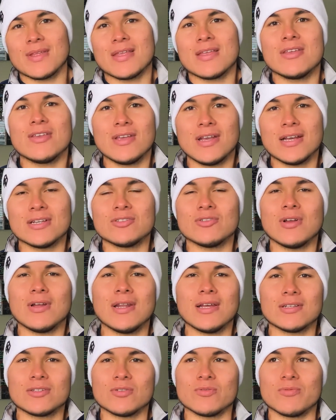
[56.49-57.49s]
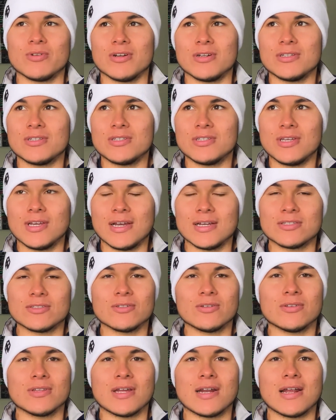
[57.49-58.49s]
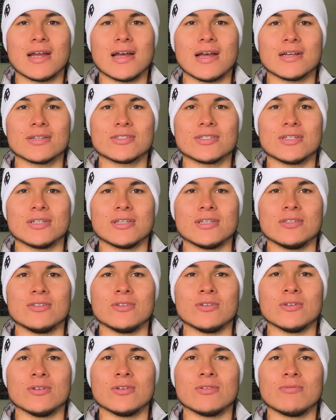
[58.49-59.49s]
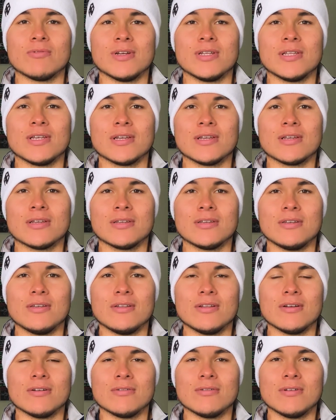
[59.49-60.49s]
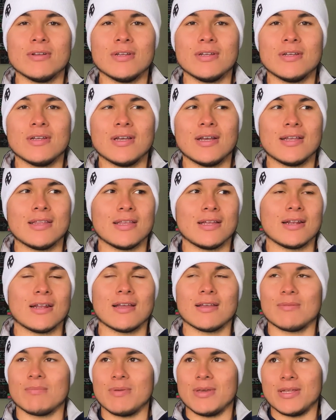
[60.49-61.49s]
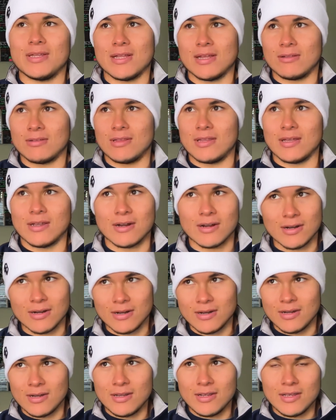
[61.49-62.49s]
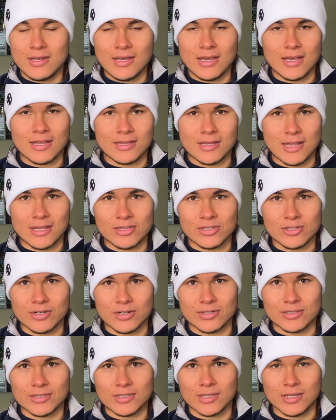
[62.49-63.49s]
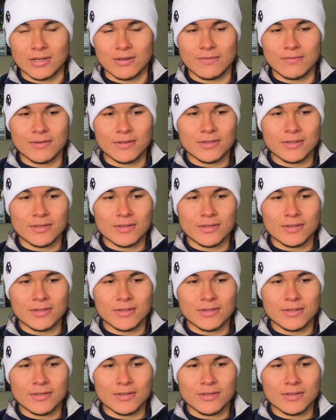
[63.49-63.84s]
You guys know I like to run. You guys know that I actually enjoy running, and I like being out there in nature and stuff.